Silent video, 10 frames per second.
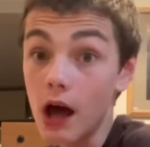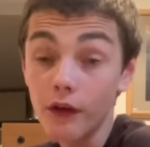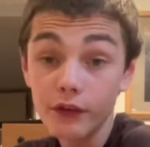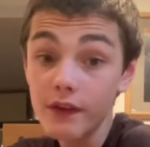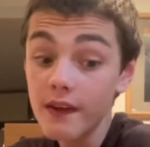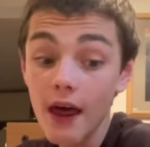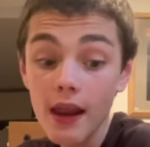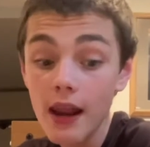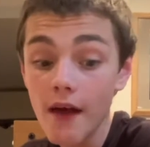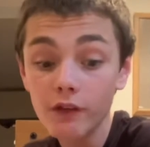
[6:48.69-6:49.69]
Other than
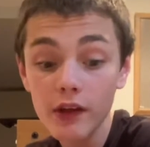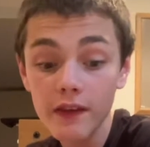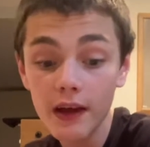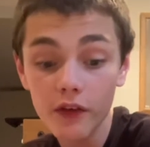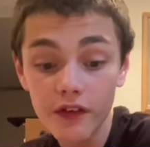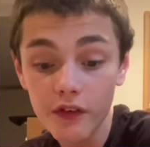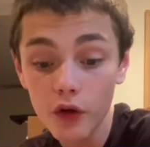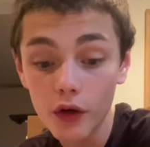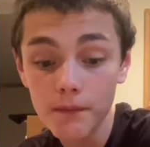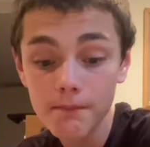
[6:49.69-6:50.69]
that, everything else is
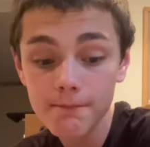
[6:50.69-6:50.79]
good.